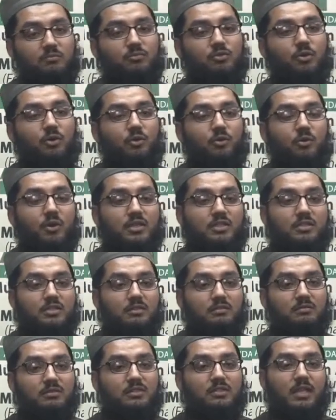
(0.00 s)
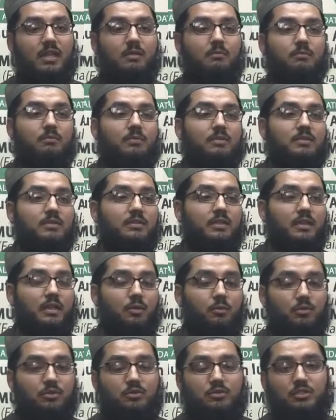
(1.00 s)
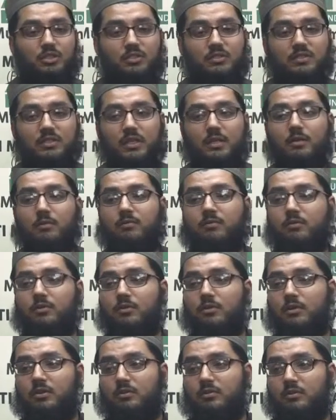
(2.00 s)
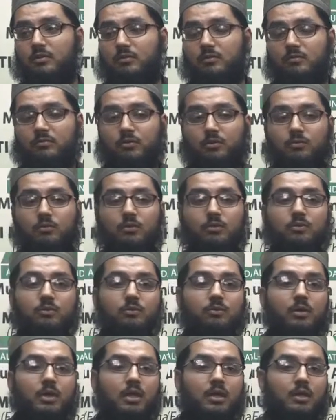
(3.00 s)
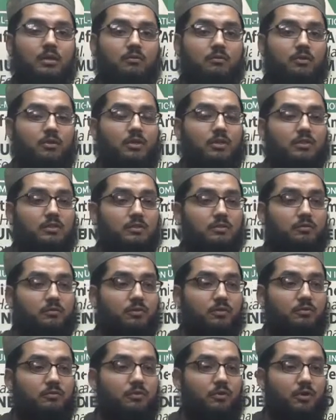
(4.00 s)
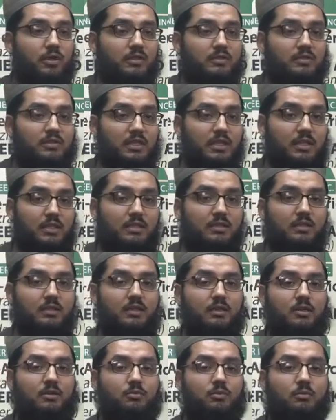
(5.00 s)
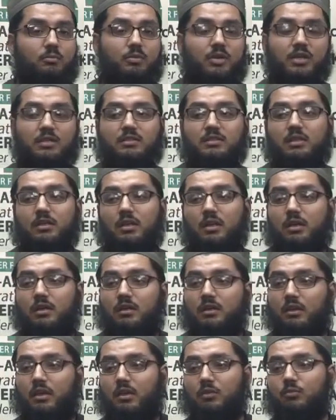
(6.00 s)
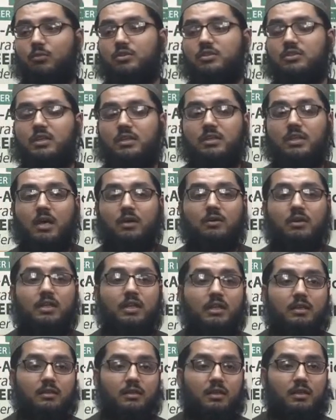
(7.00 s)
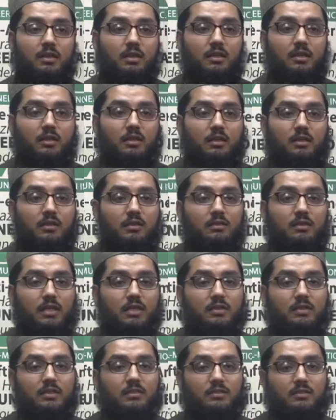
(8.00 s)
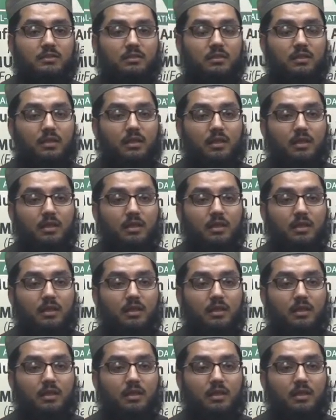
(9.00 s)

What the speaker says: No question. Same, so he would just get up for wudu, for his need, would pray salah, and would sit down again like this.